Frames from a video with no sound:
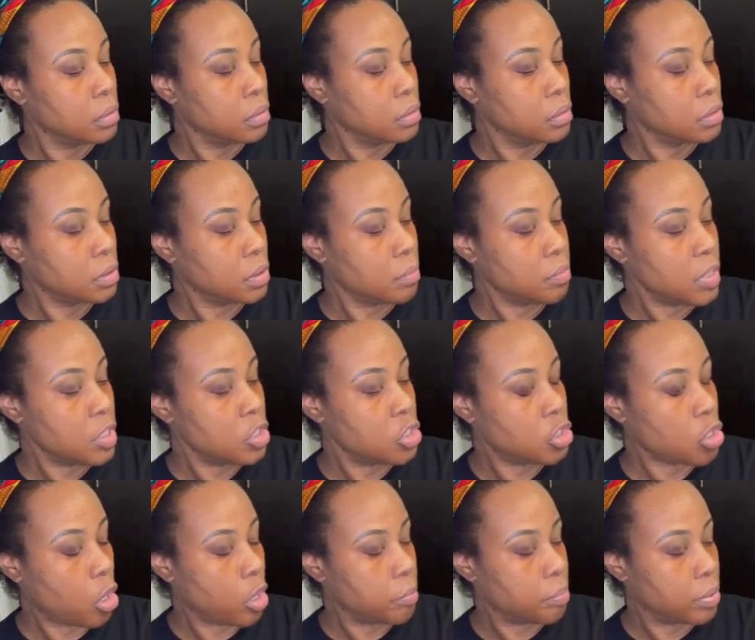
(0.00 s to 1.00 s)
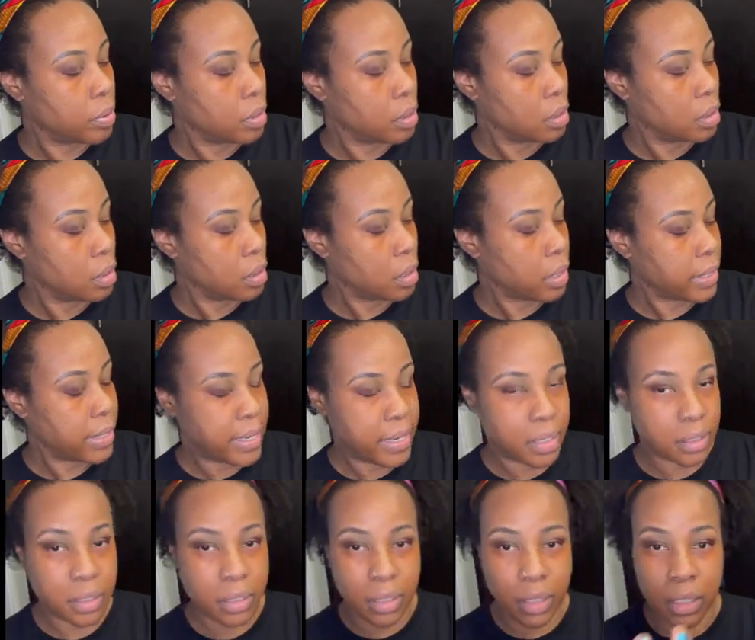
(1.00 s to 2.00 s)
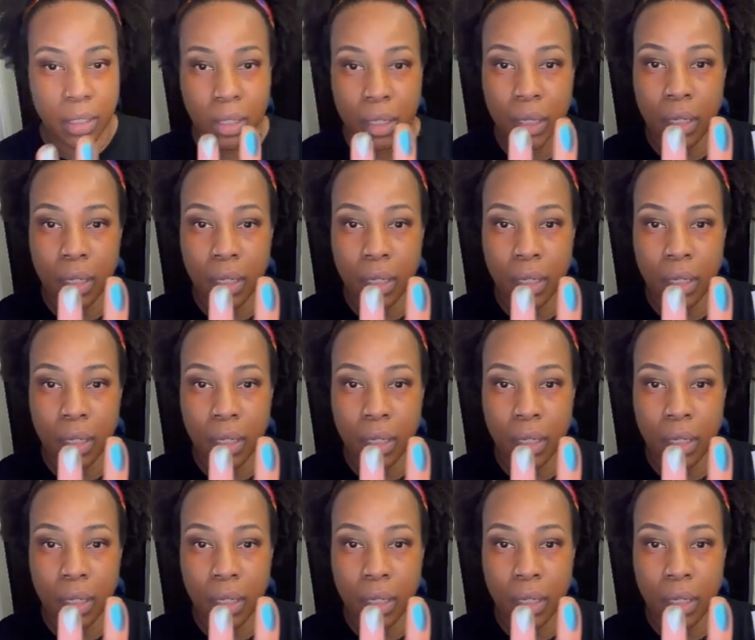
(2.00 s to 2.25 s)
something sharp. I can't see.